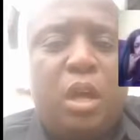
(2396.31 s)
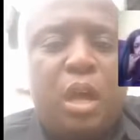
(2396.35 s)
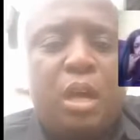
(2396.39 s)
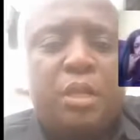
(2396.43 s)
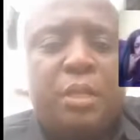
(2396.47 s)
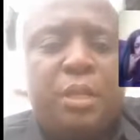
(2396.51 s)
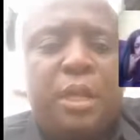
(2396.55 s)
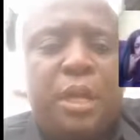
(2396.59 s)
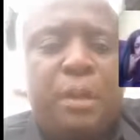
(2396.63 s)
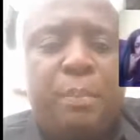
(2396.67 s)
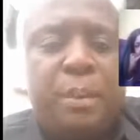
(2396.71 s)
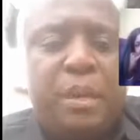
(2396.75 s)

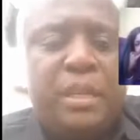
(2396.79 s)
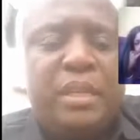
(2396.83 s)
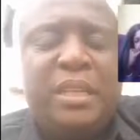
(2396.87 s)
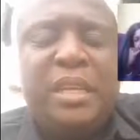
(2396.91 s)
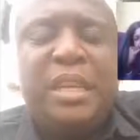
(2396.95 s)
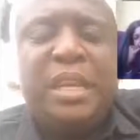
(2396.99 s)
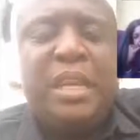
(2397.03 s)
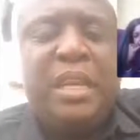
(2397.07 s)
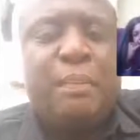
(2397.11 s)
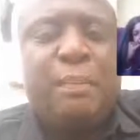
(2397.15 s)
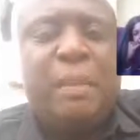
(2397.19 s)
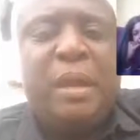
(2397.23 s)
But my
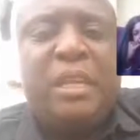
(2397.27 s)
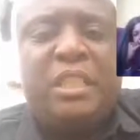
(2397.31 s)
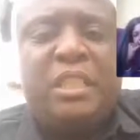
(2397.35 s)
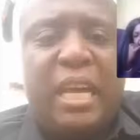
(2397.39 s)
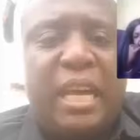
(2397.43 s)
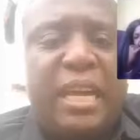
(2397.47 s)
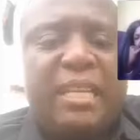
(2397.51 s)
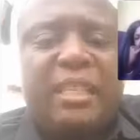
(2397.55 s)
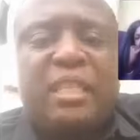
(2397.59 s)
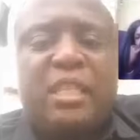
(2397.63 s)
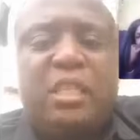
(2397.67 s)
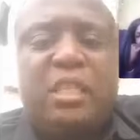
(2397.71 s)
challenge is
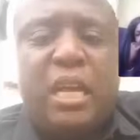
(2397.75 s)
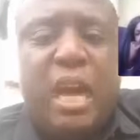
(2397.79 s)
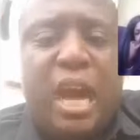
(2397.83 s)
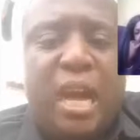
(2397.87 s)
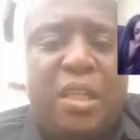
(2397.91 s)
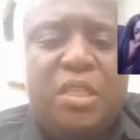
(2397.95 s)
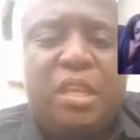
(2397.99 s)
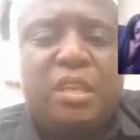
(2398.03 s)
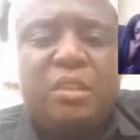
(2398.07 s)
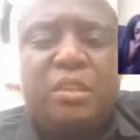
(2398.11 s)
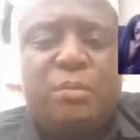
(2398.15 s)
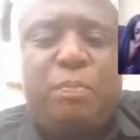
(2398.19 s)
to others,
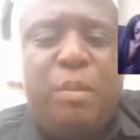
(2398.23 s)
people